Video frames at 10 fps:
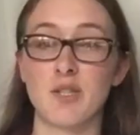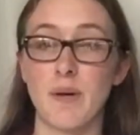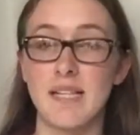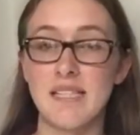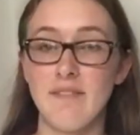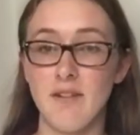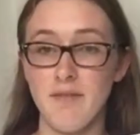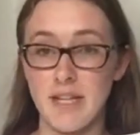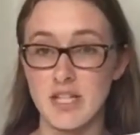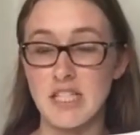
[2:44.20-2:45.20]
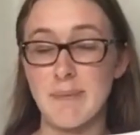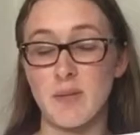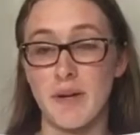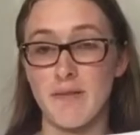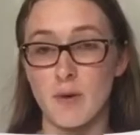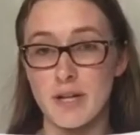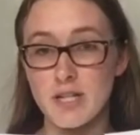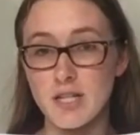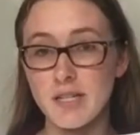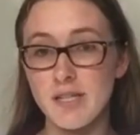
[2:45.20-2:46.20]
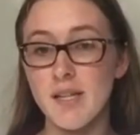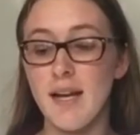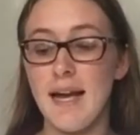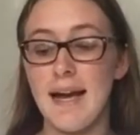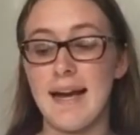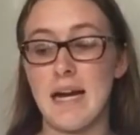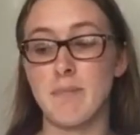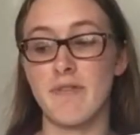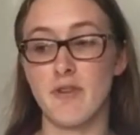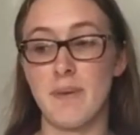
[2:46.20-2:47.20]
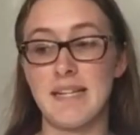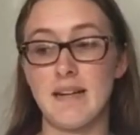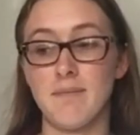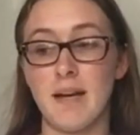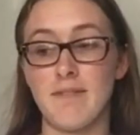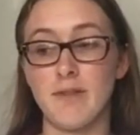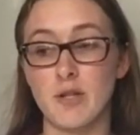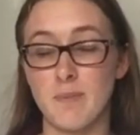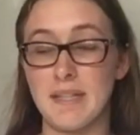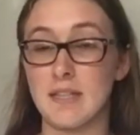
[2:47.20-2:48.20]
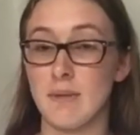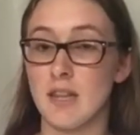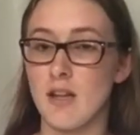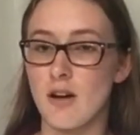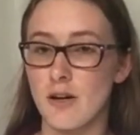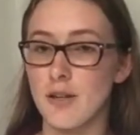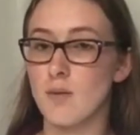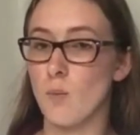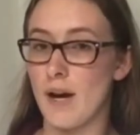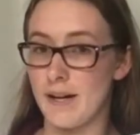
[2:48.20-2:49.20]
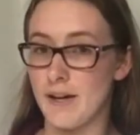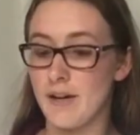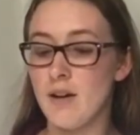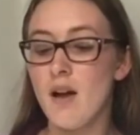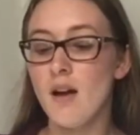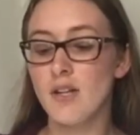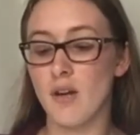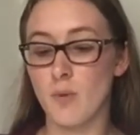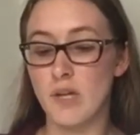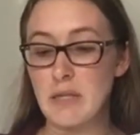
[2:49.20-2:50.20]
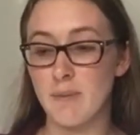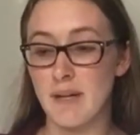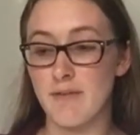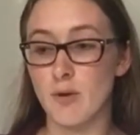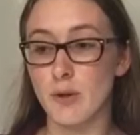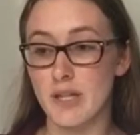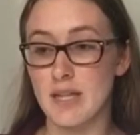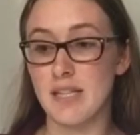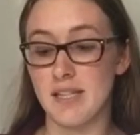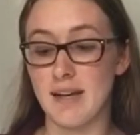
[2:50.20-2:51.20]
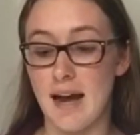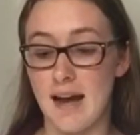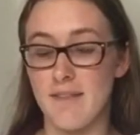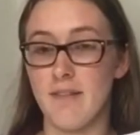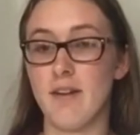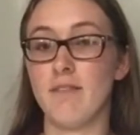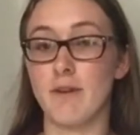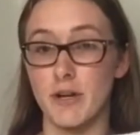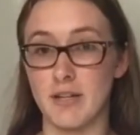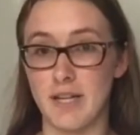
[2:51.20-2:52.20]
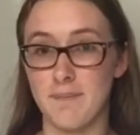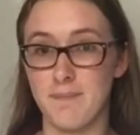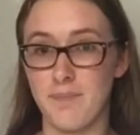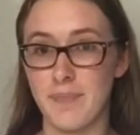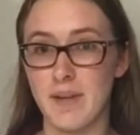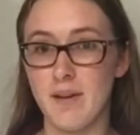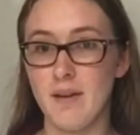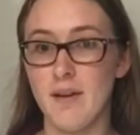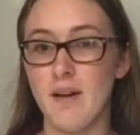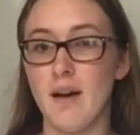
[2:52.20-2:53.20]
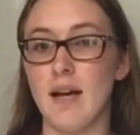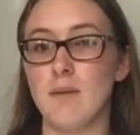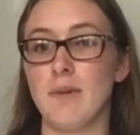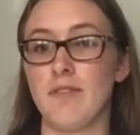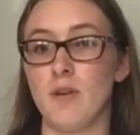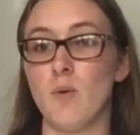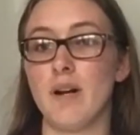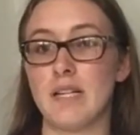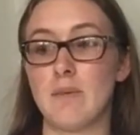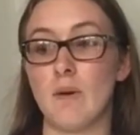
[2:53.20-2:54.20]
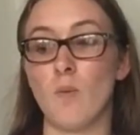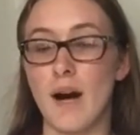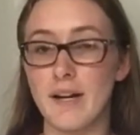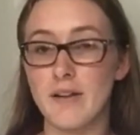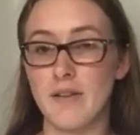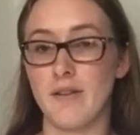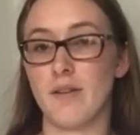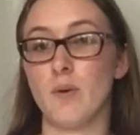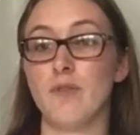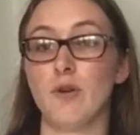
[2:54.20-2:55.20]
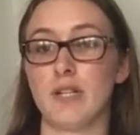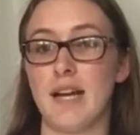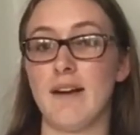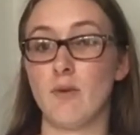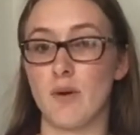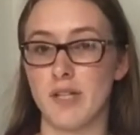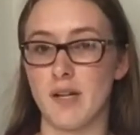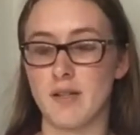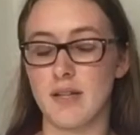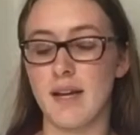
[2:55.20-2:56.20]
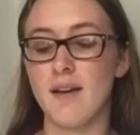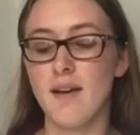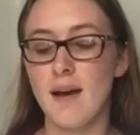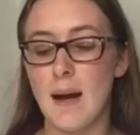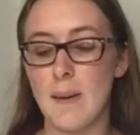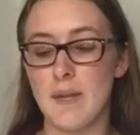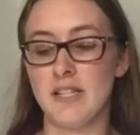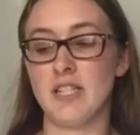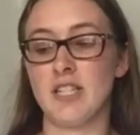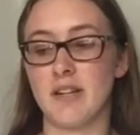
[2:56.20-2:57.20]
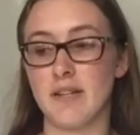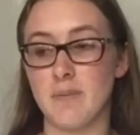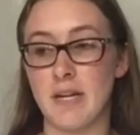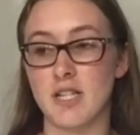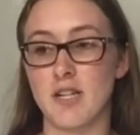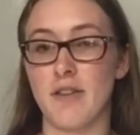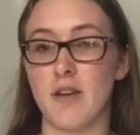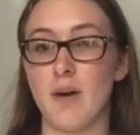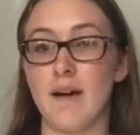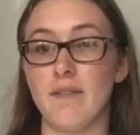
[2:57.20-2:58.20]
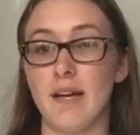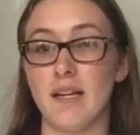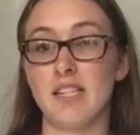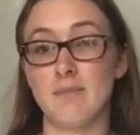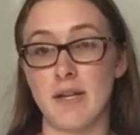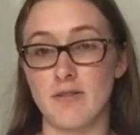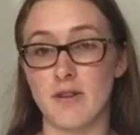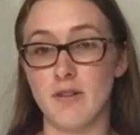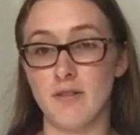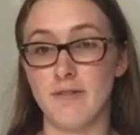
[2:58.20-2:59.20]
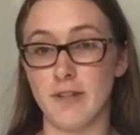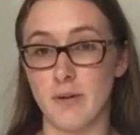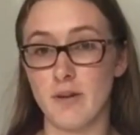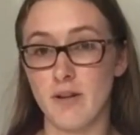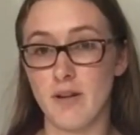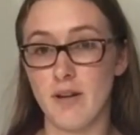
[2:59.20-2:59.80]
is 27 inches by 24 inches, and I prefer my fluke to be a little bit longer than wider. So I'm going to be folding this in half vertically. If you want it to be wider, then you're going to fold it in half horizontally. And this is just going to make sure that you have a symmetrical fluke,